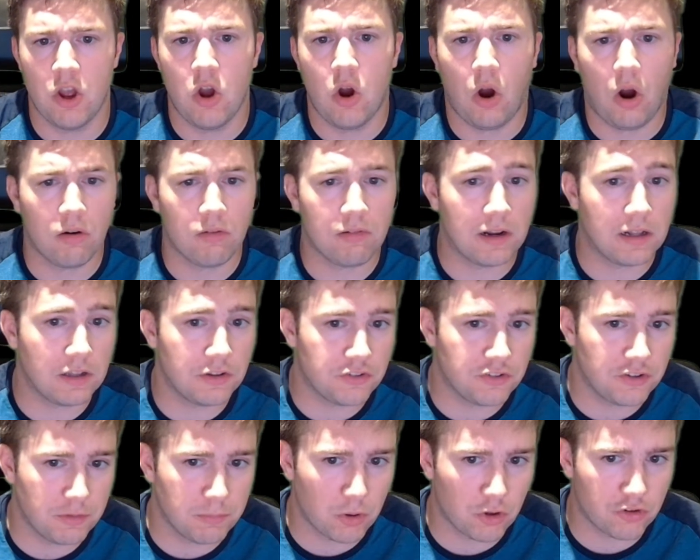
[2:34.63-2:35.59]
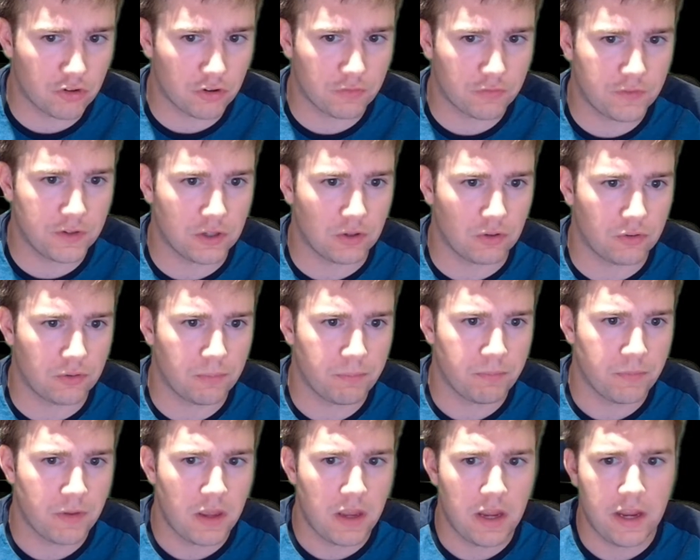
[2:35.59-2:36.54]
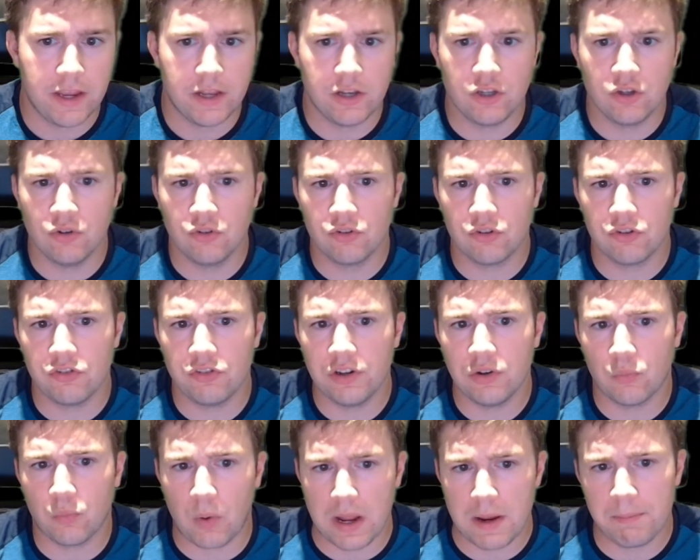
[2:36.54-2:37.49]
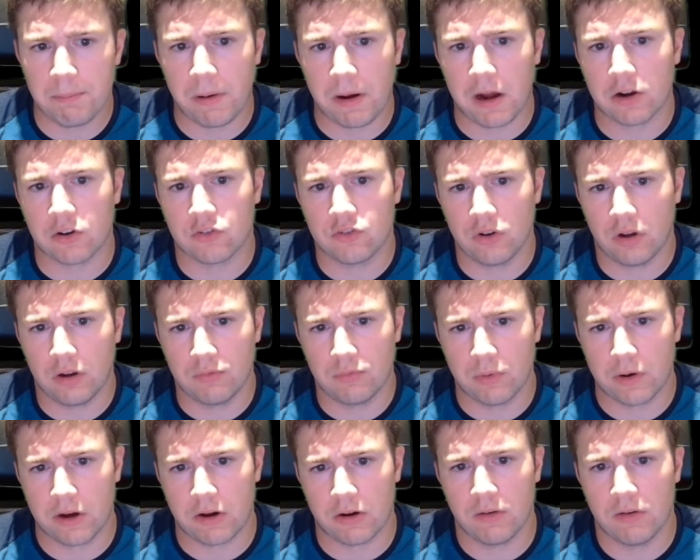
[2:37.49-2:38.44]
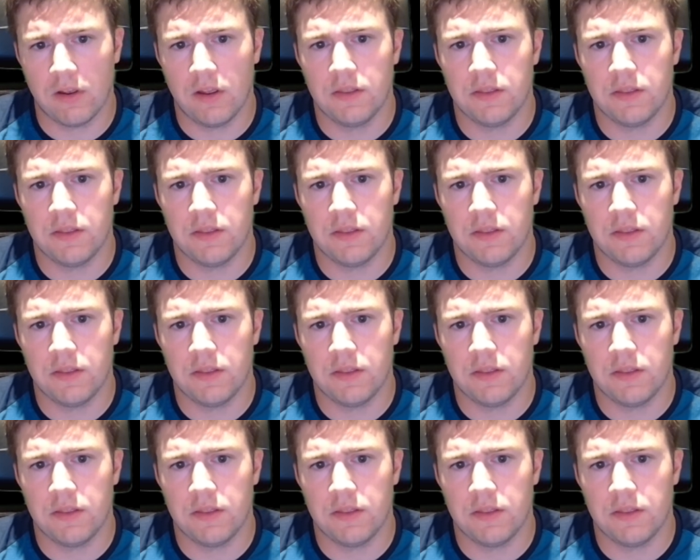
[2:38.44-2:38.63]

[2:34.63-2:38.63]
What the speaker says: RL is an emerging field, and users need white box software